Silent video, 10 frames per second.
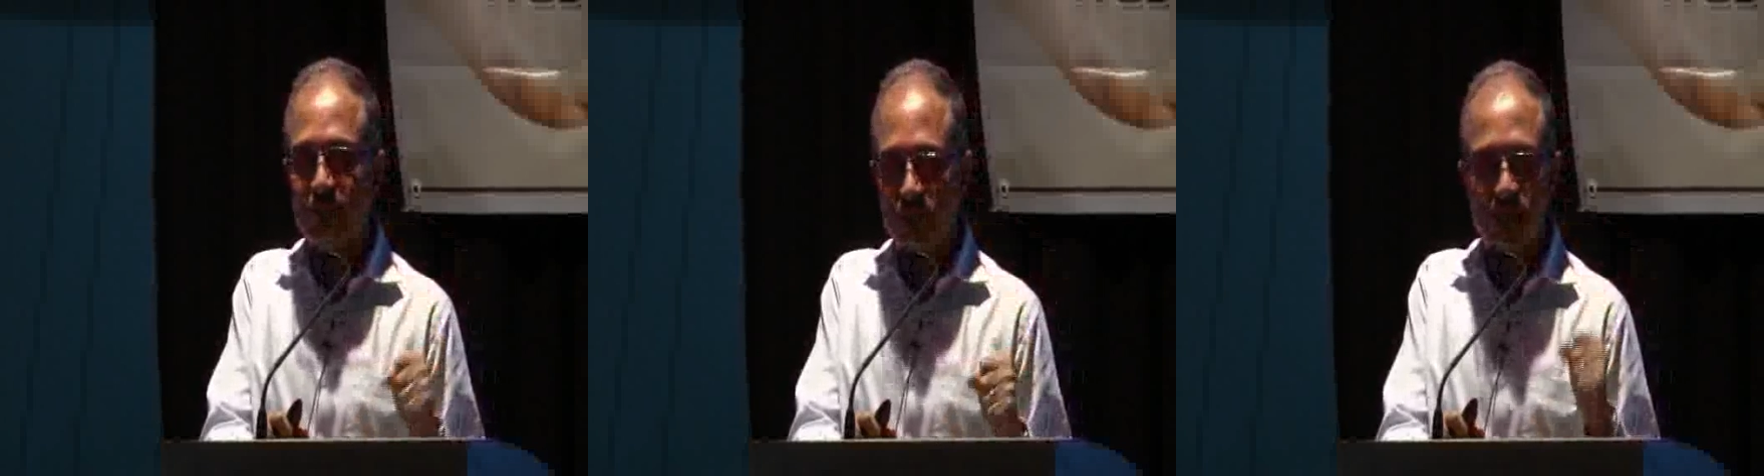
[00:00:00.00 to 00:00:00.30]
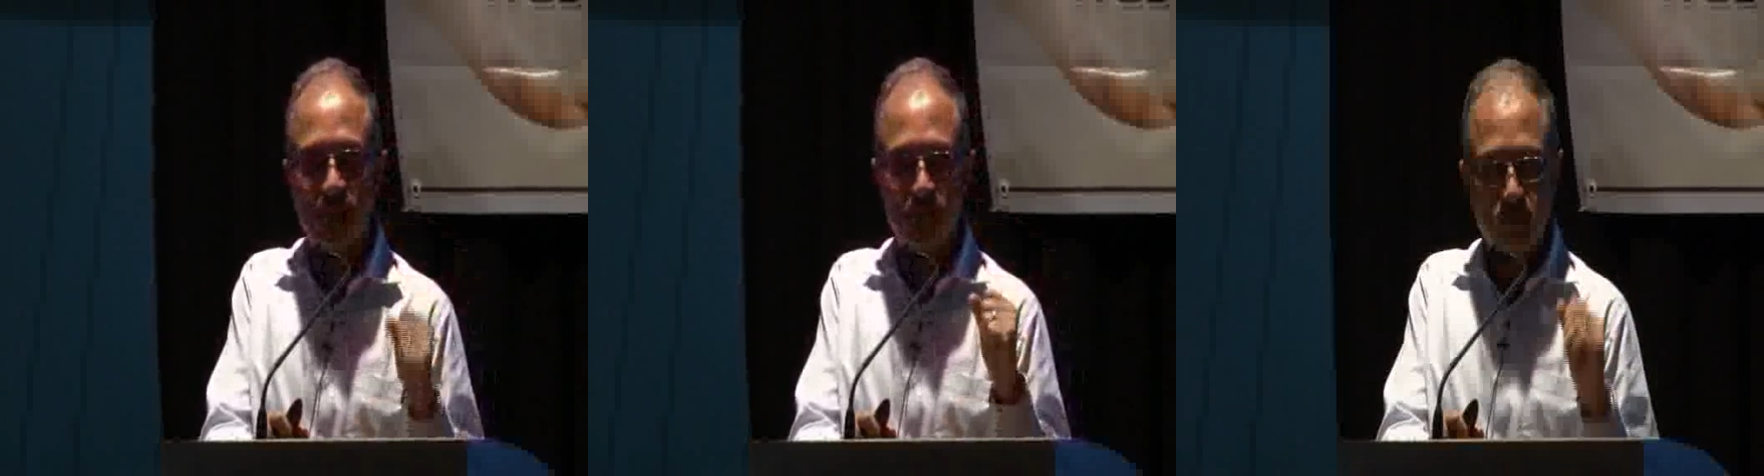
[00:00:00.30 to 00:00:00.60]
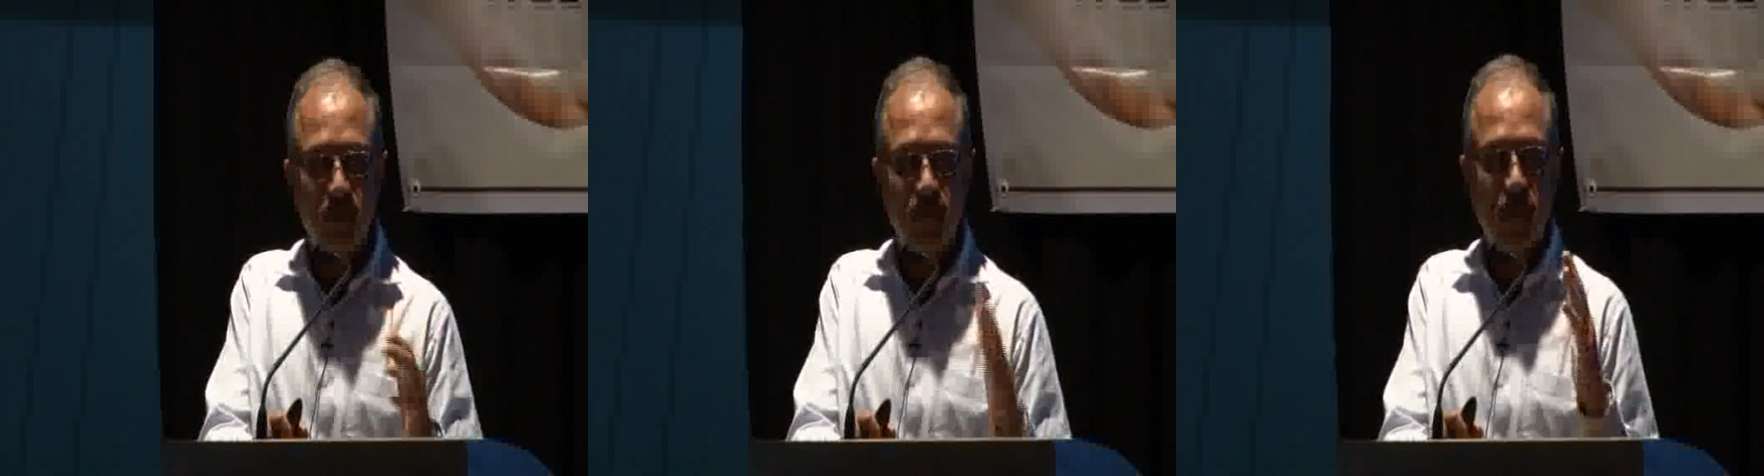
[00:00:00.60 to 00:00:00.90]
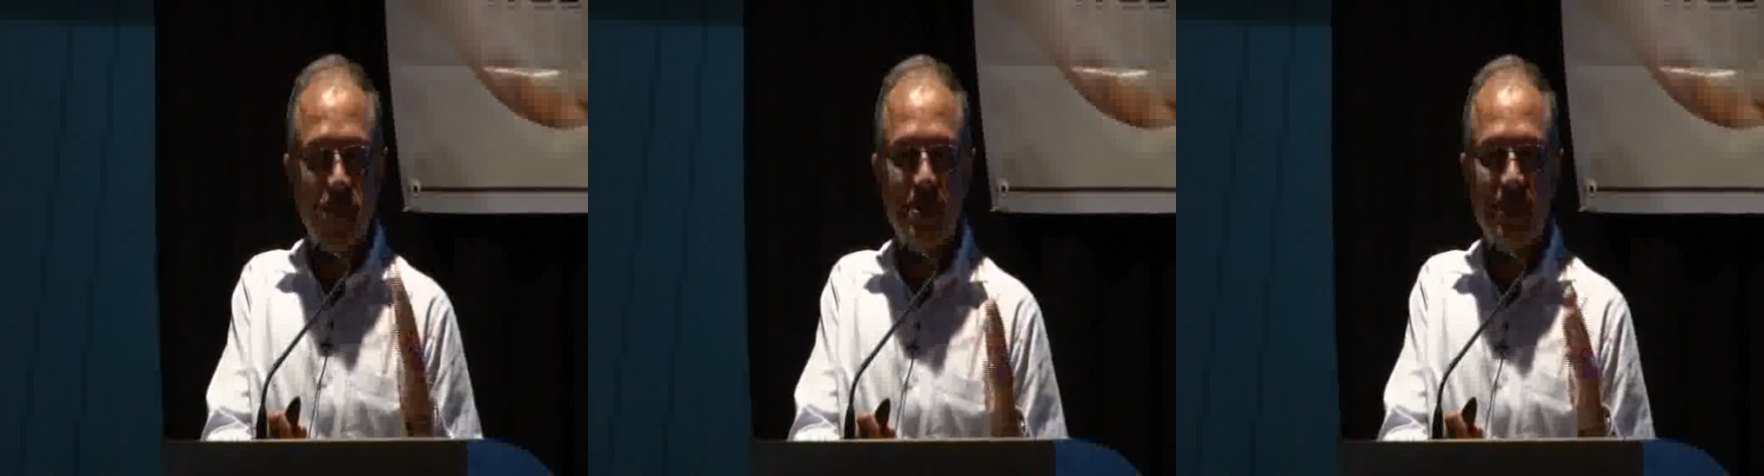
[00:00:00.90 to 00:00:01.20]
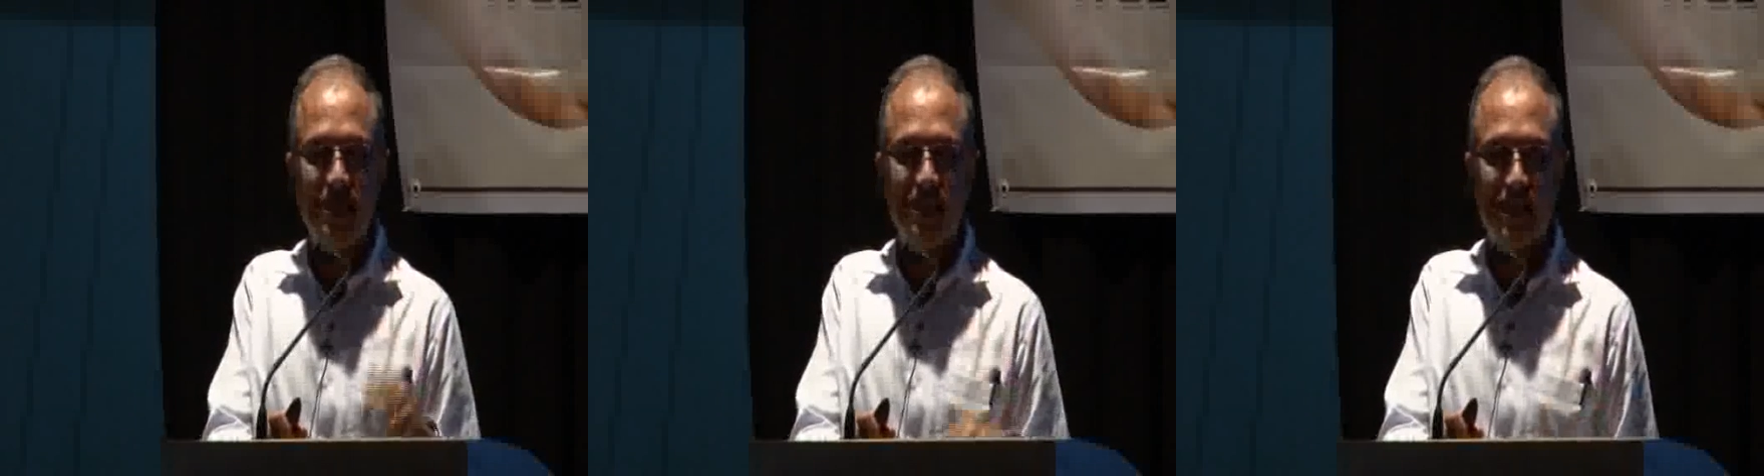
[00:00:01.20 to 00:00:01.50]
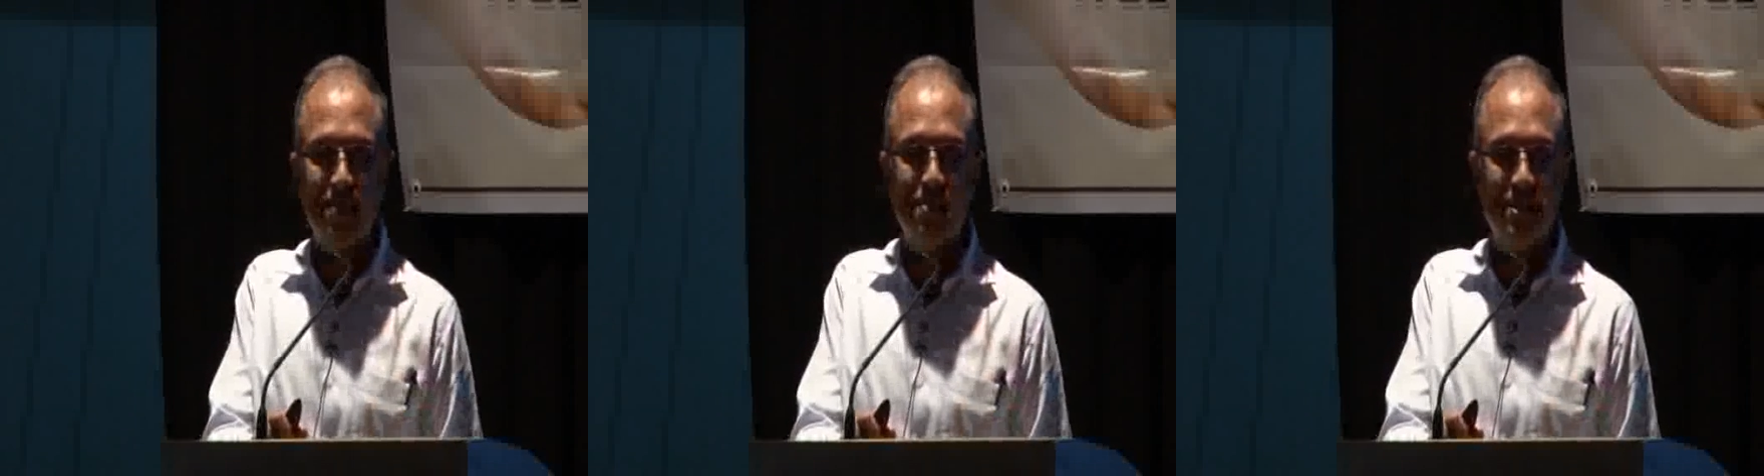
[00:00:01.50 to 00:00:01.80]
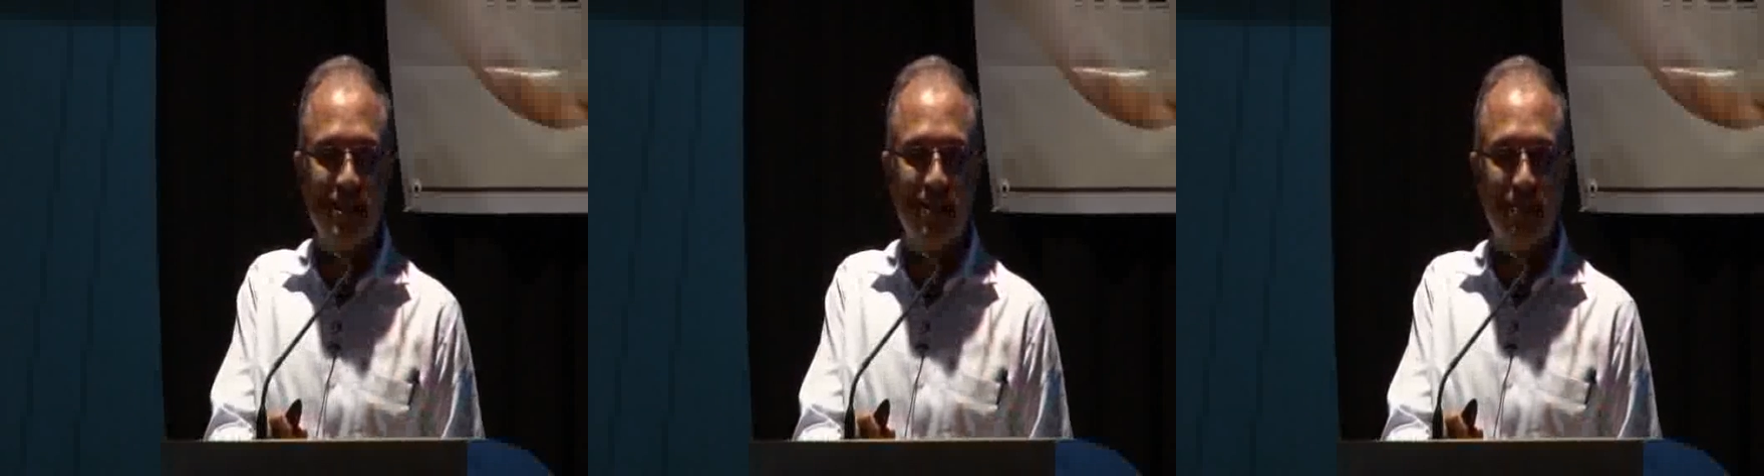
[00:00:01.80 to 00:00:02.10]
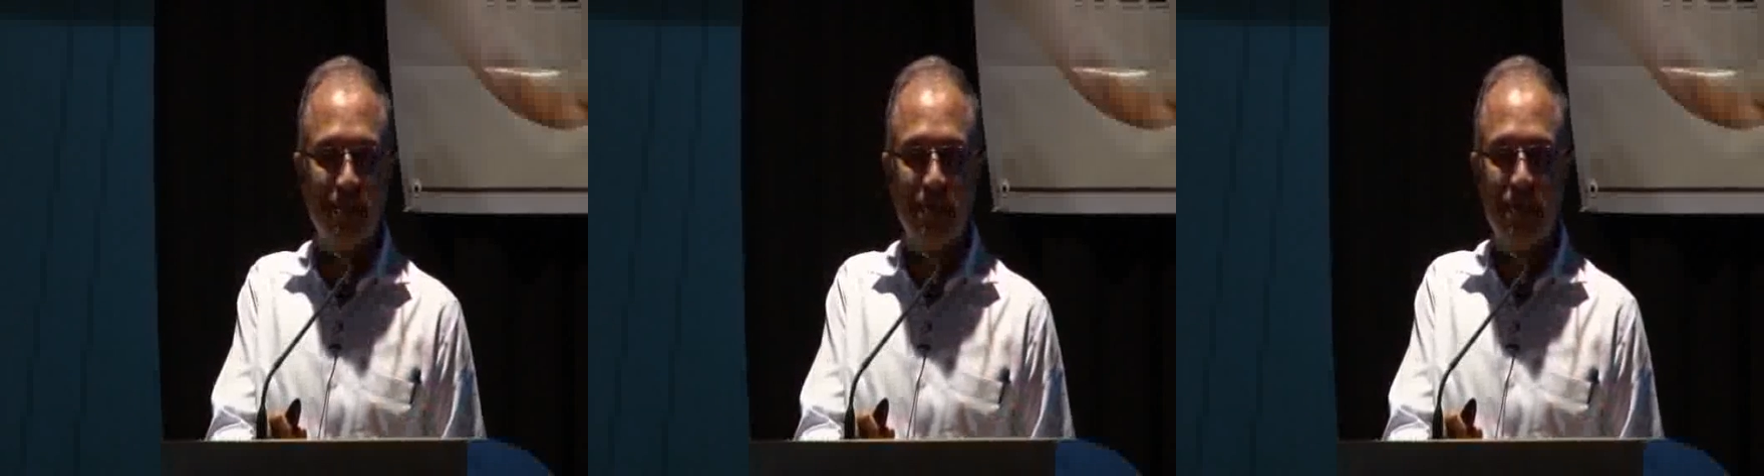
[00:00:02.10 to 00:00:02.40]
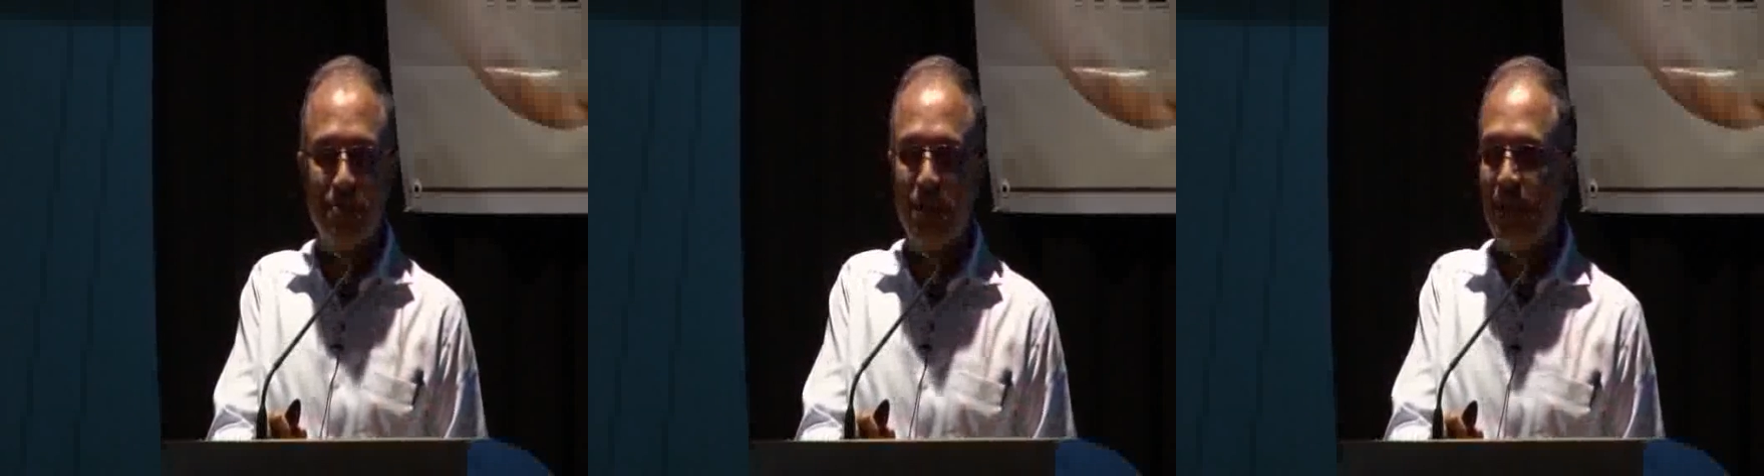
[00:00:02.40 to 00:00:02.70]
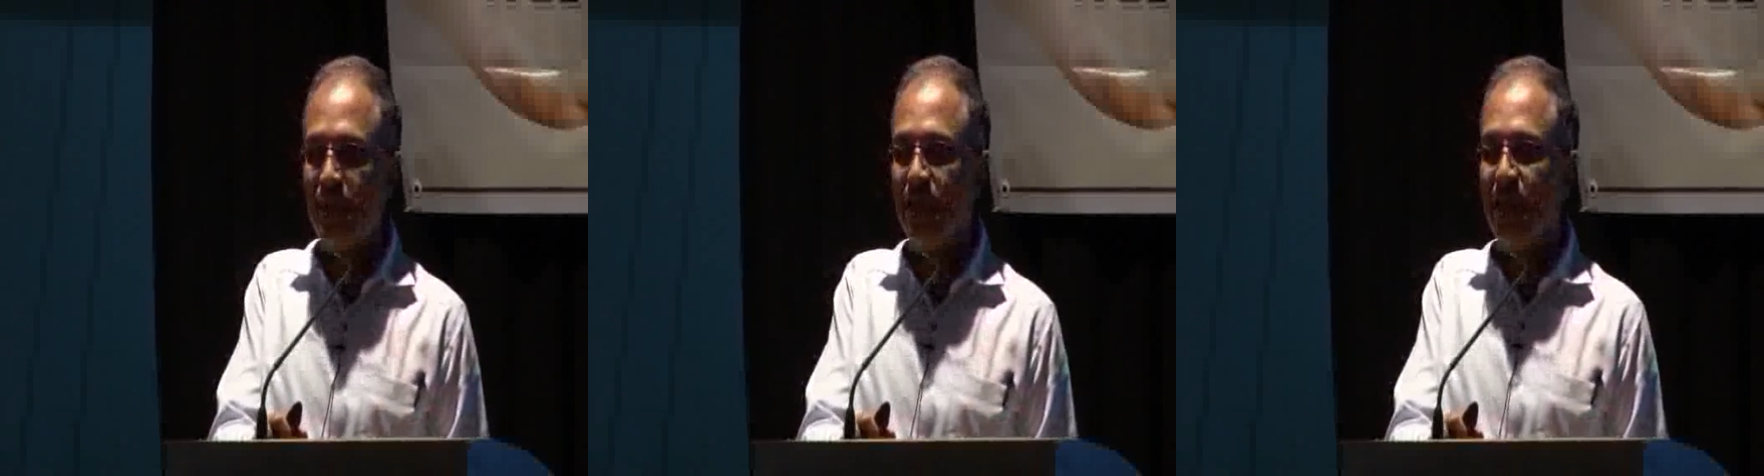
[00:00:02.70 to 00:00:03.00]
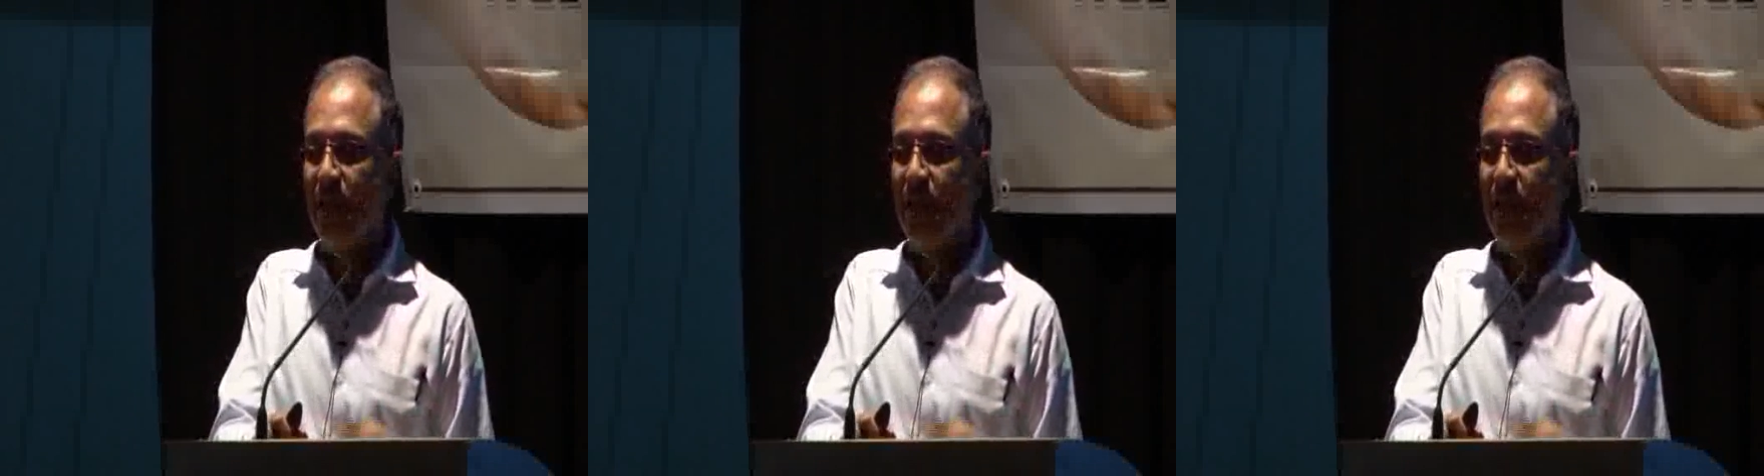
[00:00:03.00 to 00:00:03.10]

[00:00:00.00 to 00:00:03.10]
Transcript: and 60 times every minute,